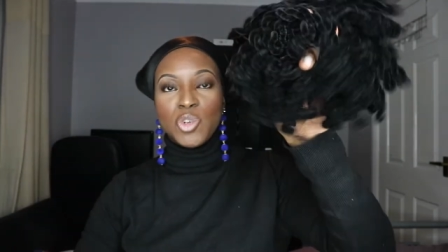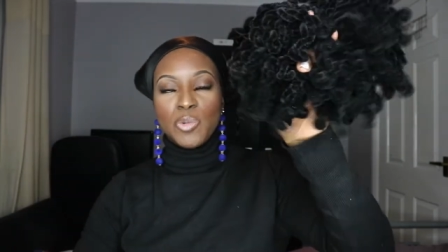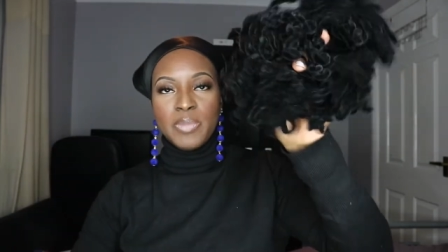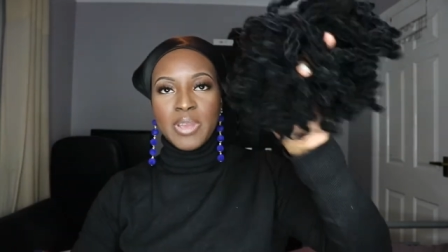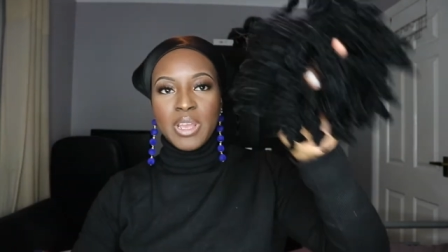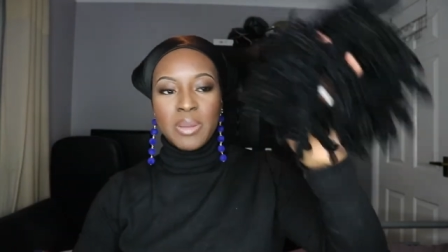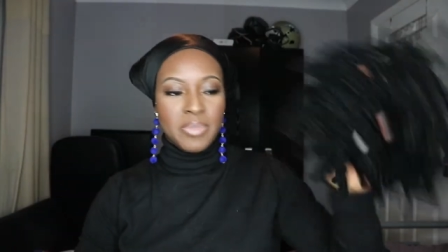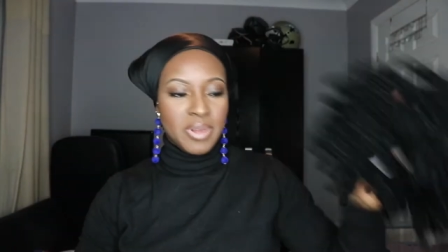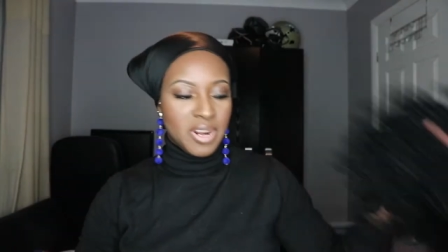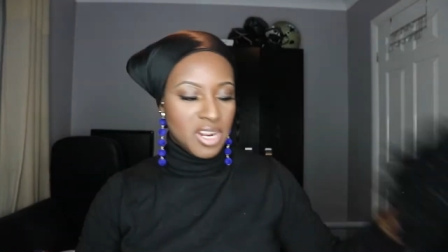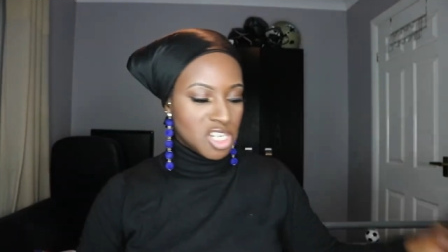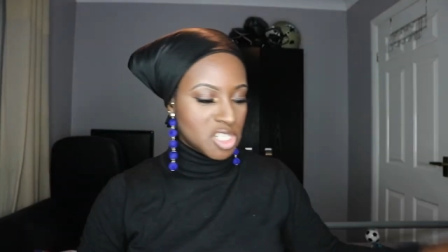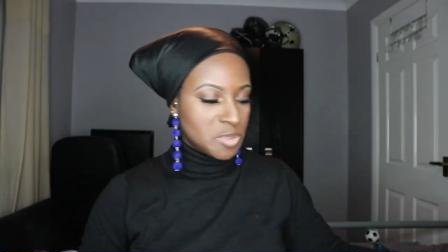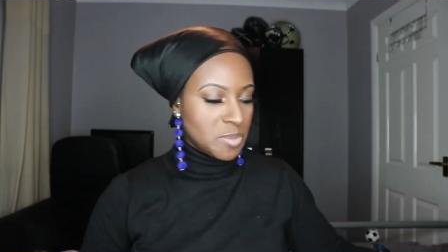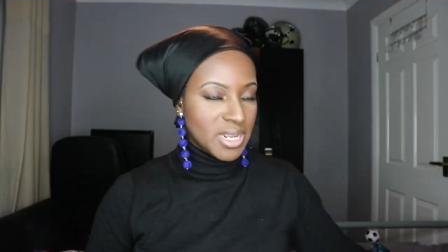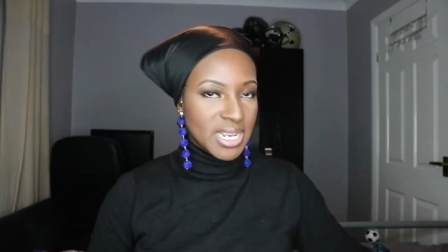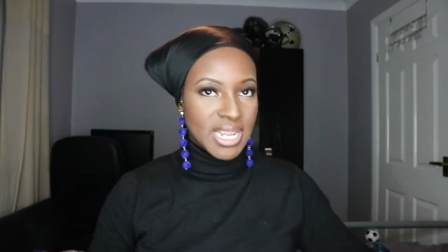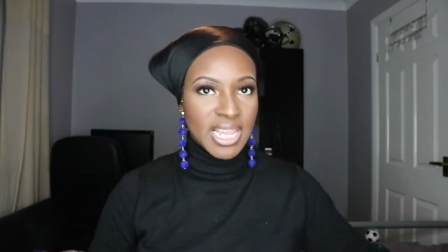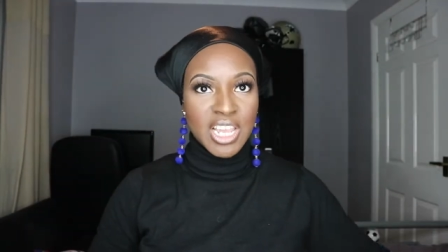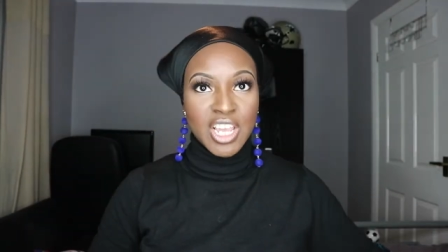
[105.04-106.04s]
too big, but I just
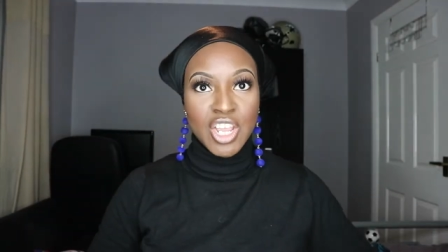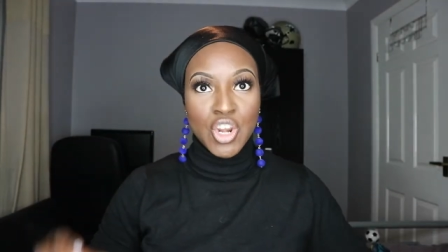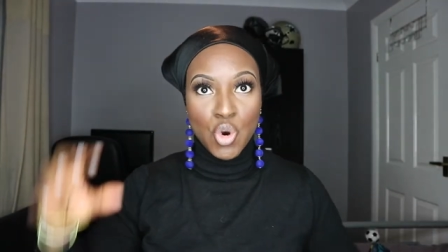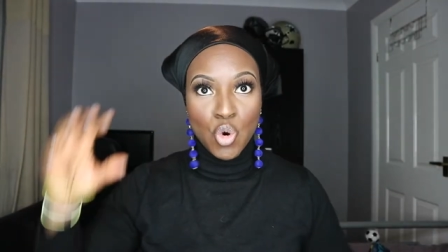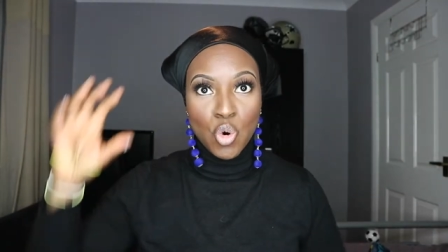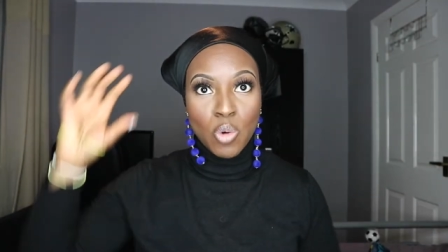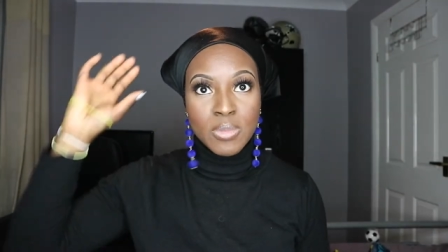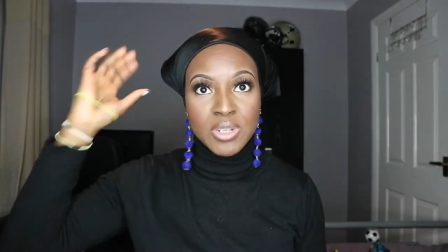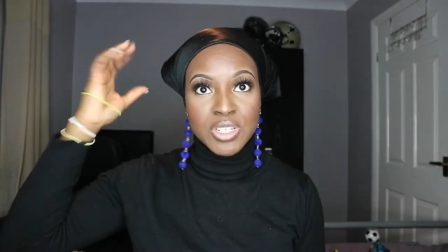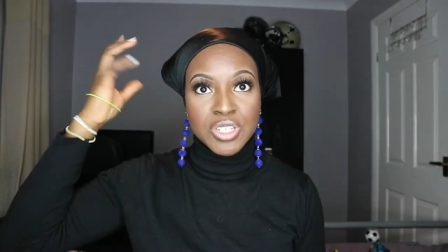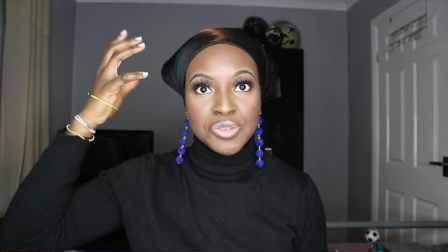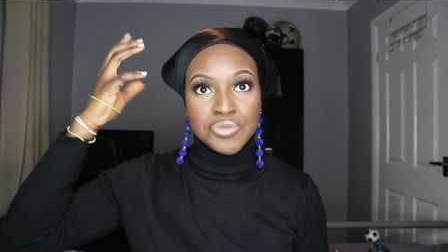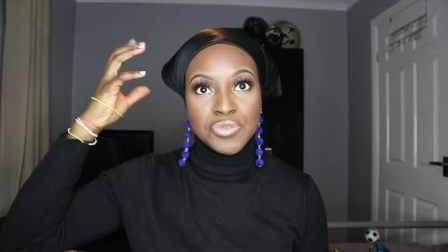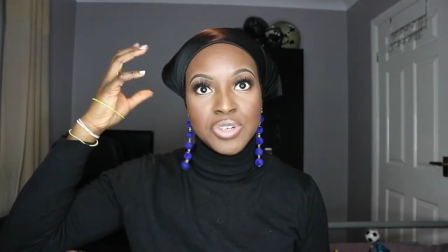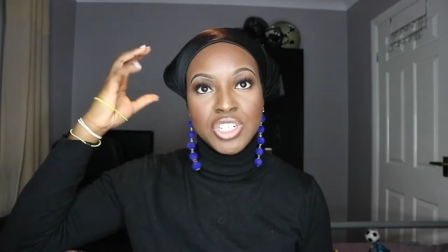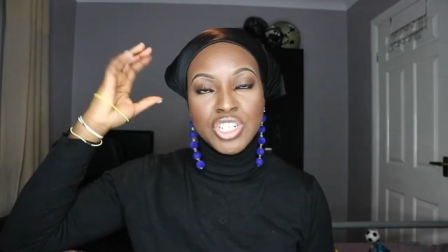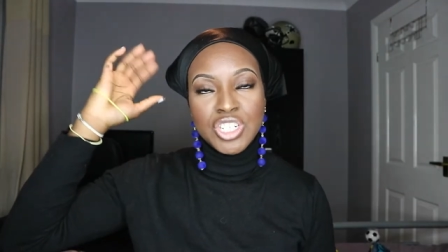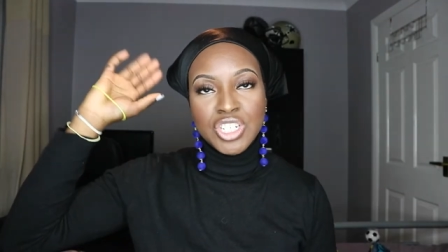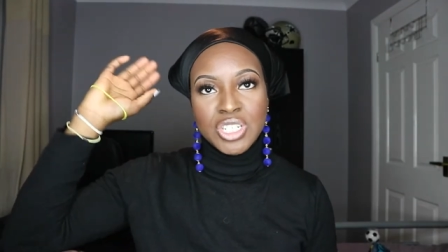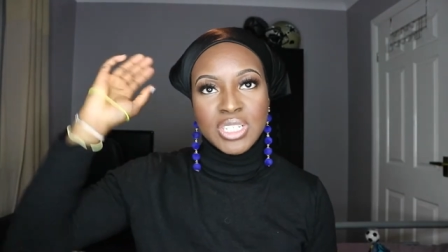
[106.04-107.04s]
mean like a normal
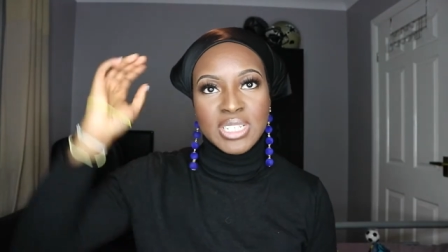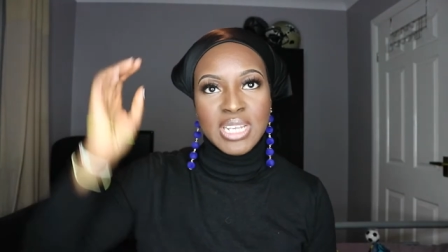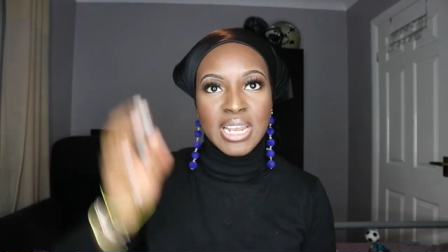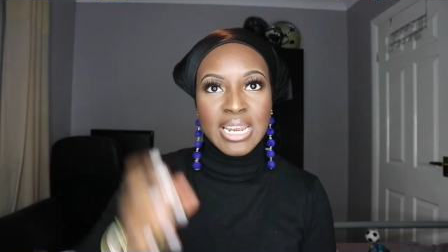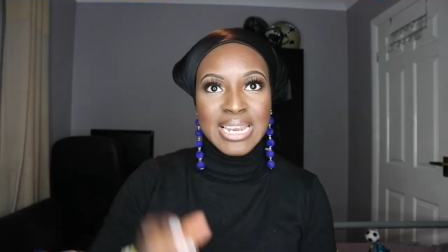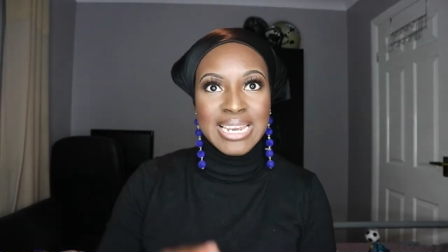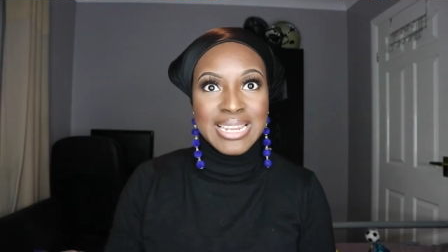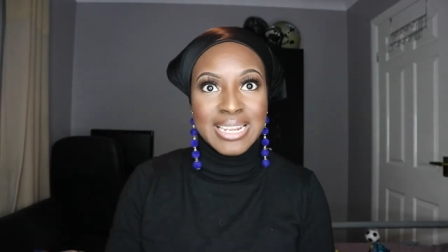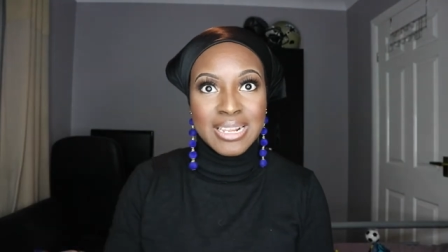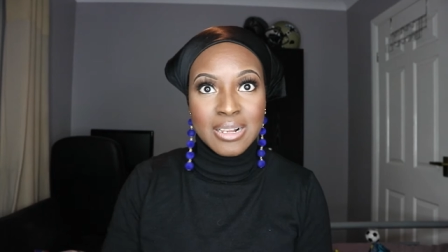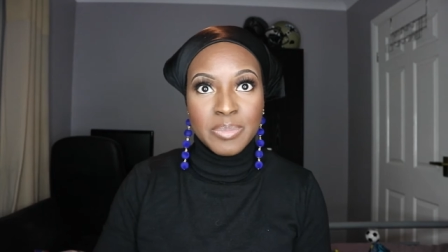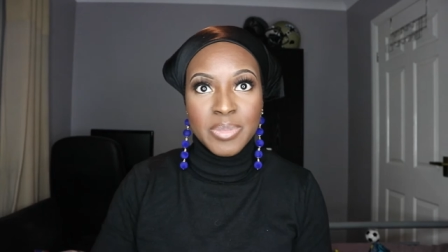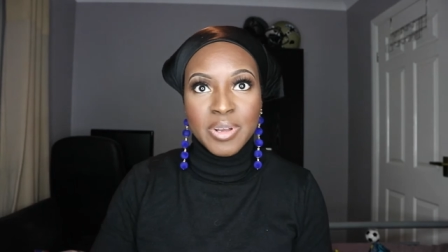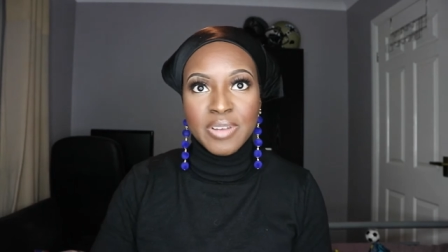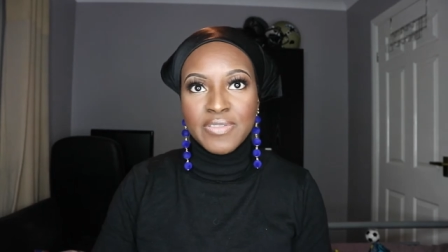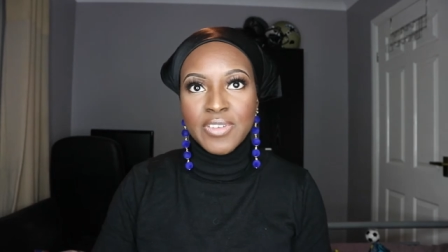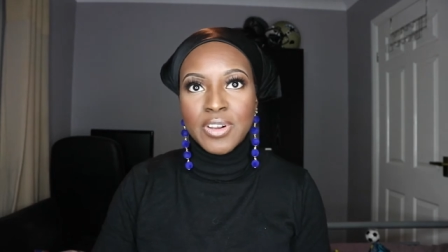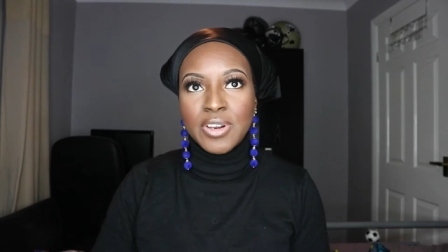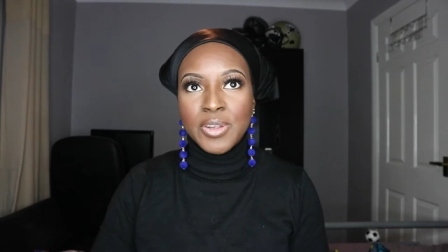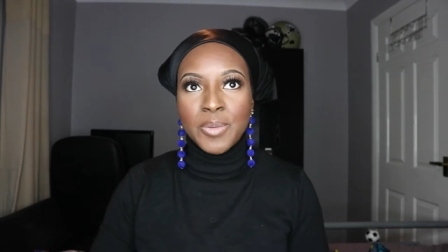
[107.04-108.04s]
scrunchie, just add a little bit
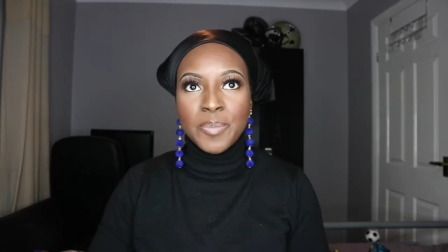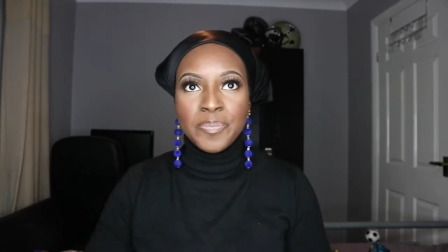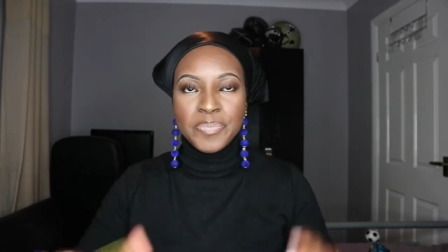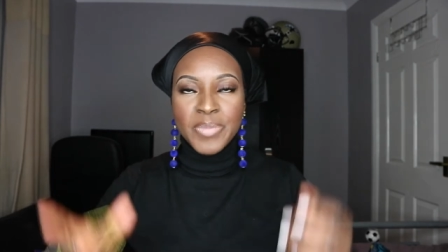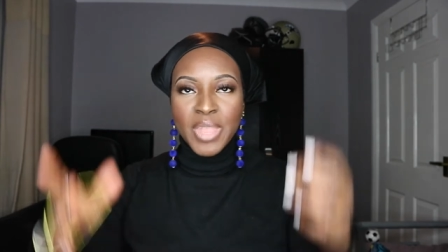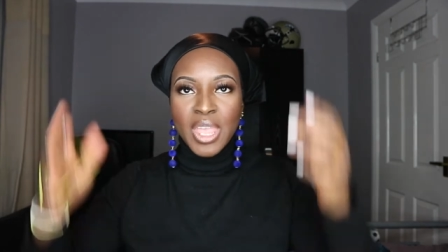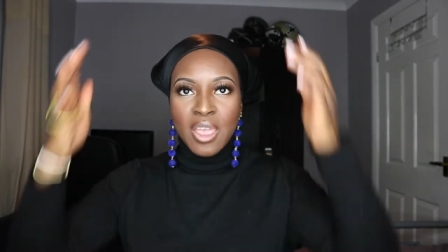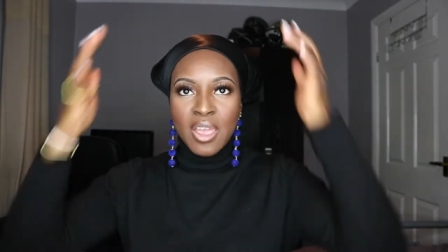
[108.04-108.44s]
of volume.